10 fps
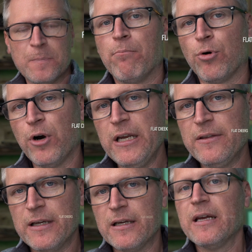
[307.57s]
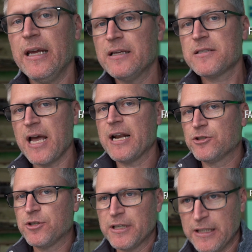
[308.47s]
Breathing is kind of
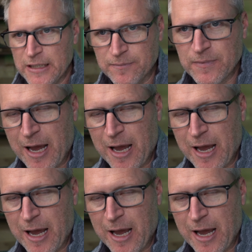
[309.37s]
tricky.